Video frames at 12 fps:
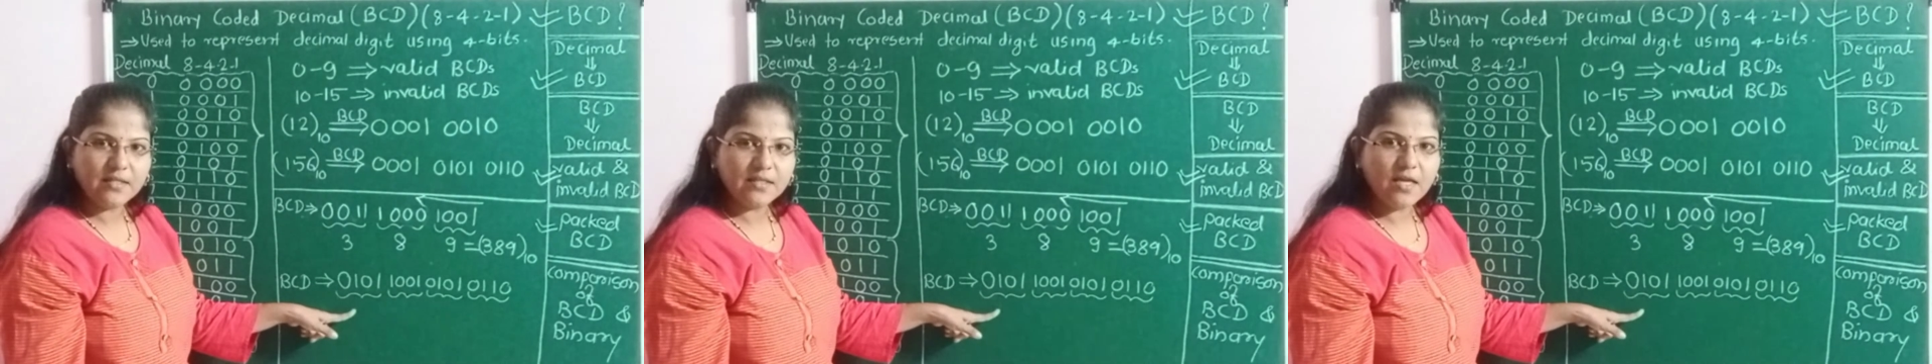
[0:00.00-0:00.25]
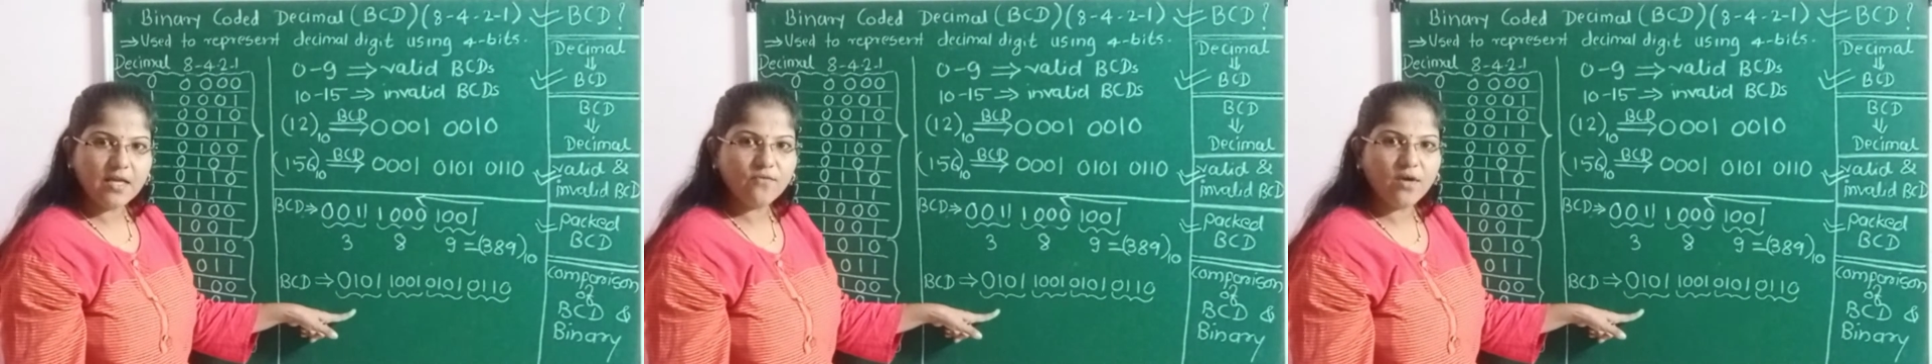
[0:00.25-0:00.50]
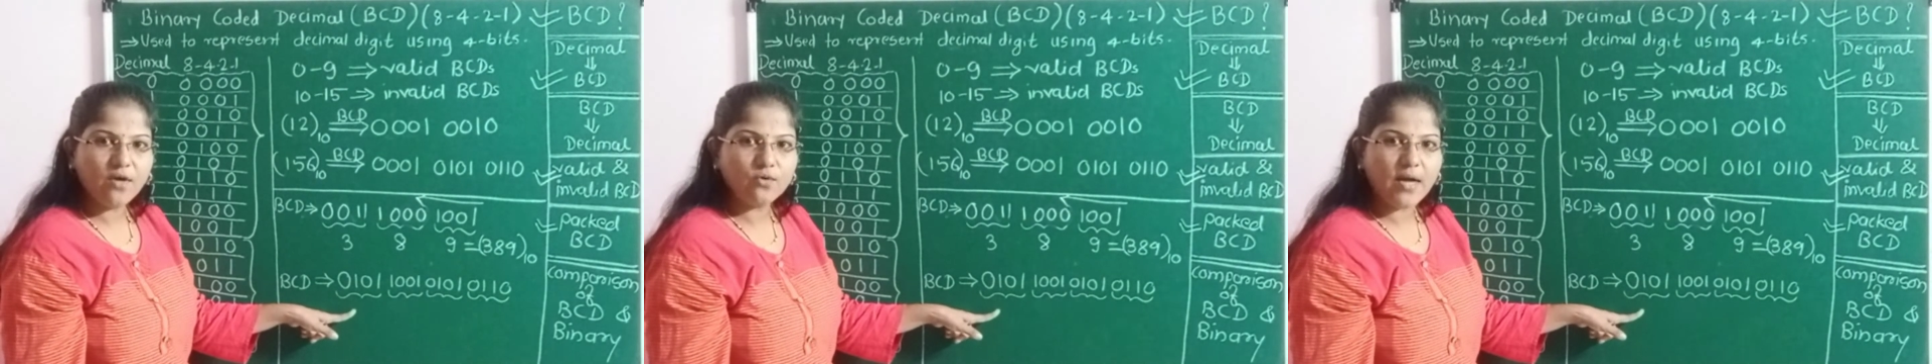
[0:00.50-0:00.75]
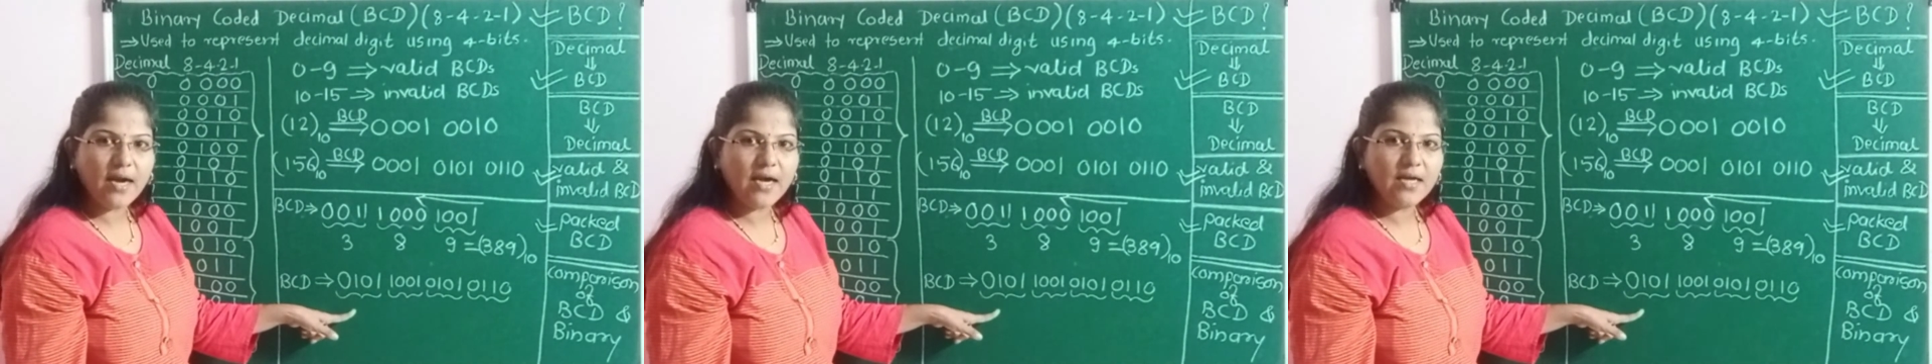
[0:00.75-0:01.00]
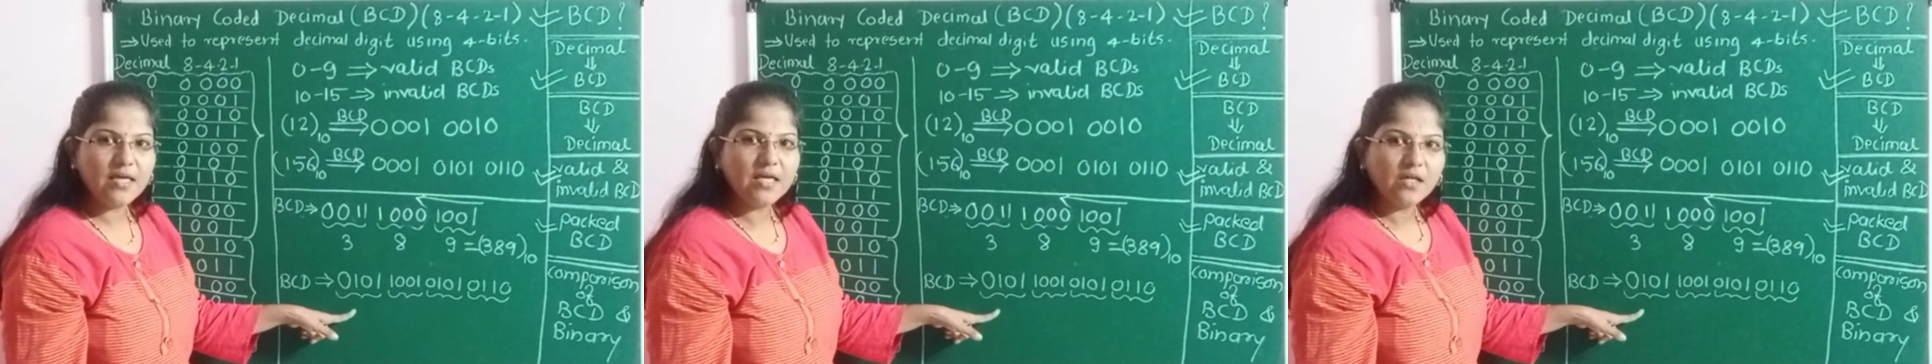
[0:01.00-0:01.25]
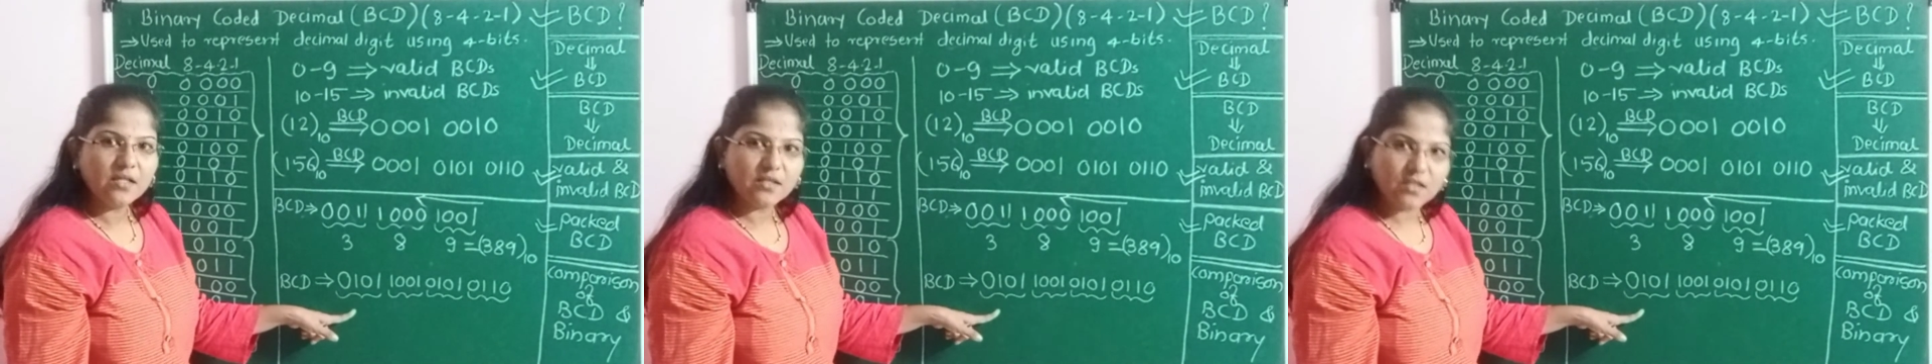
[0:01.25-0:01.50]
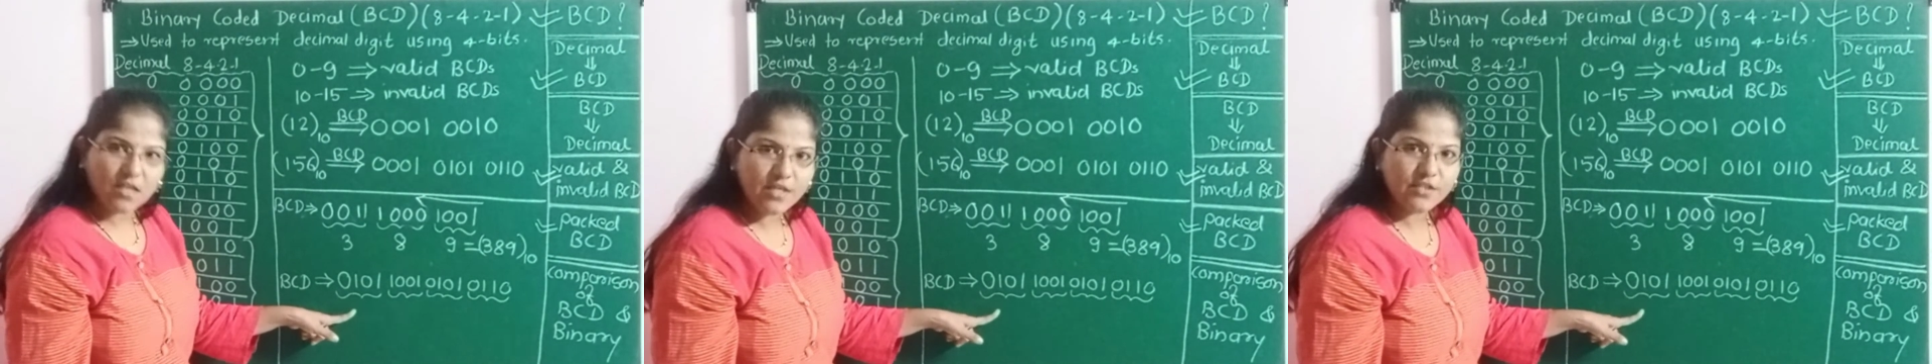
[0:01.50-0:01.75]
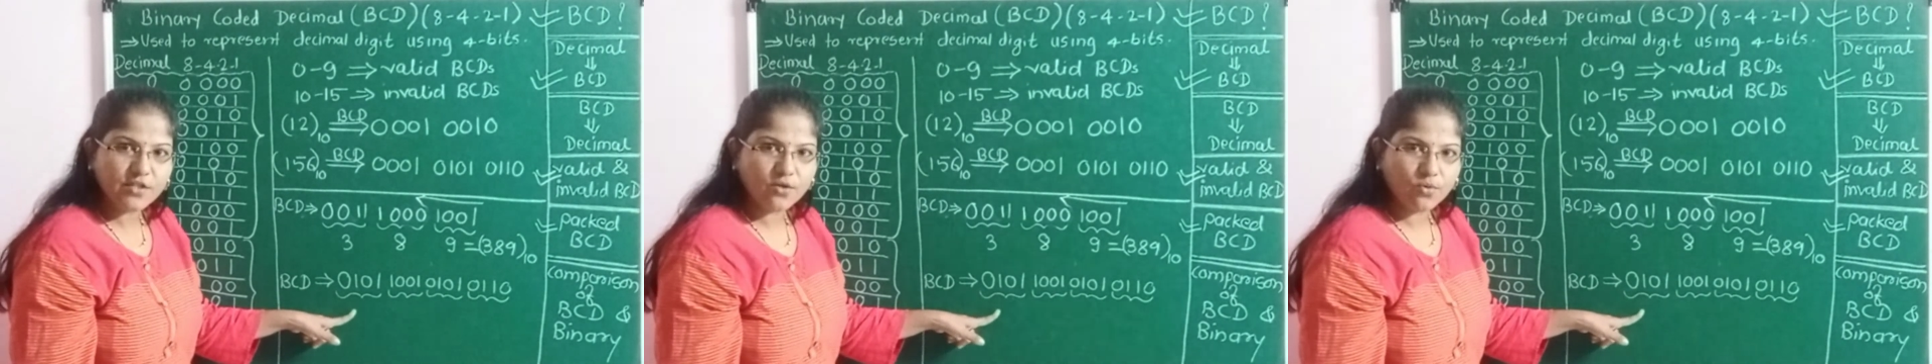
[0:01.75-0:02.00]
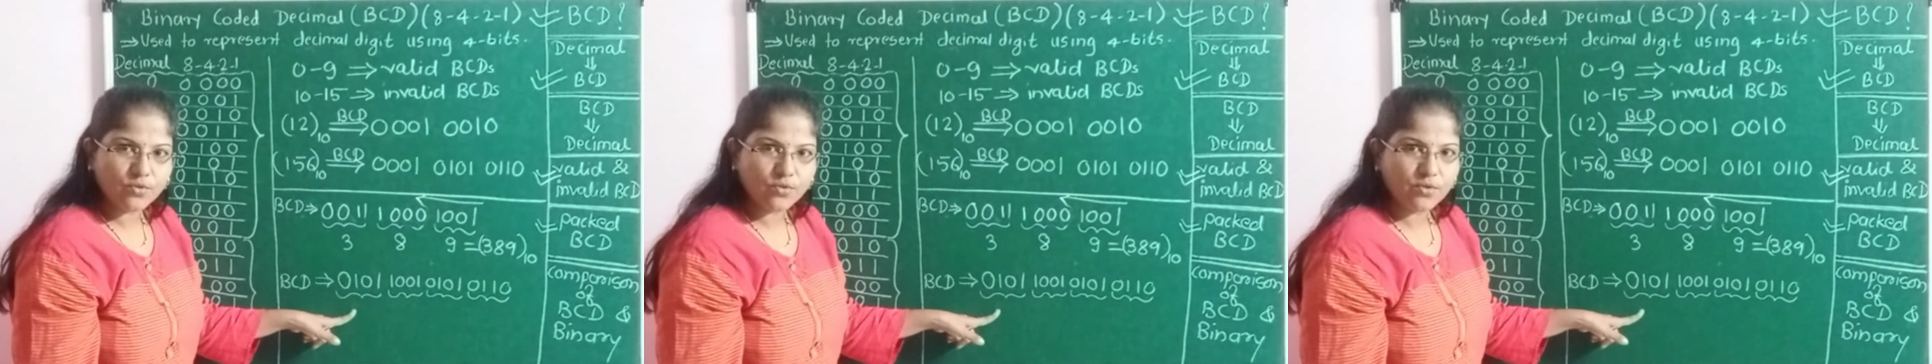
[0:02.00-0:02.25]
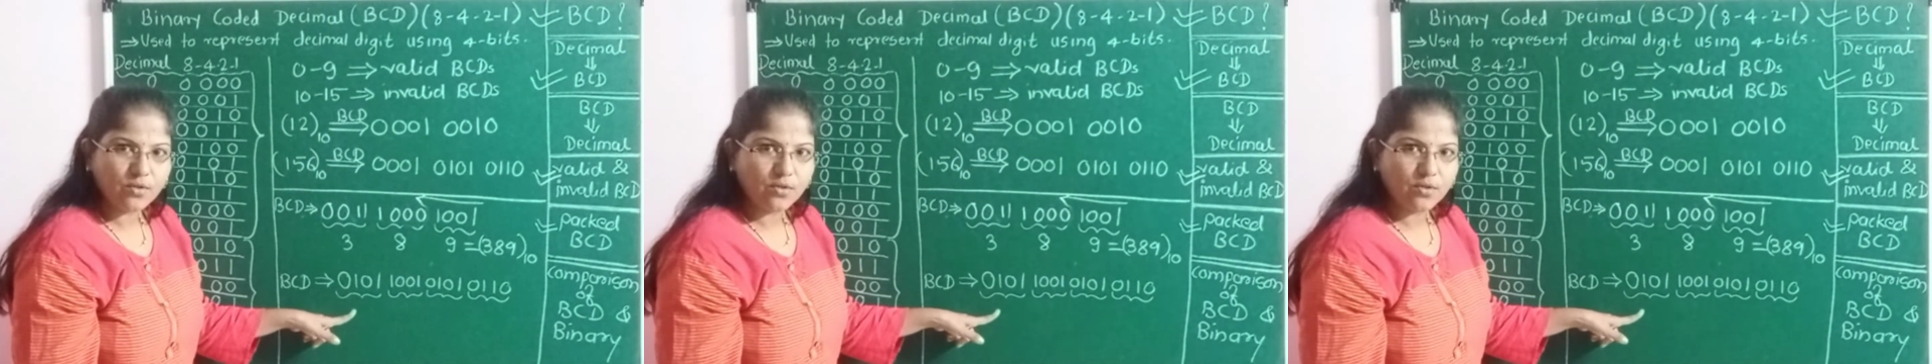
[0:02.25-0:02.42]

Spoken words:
then we have to add 3 zeros.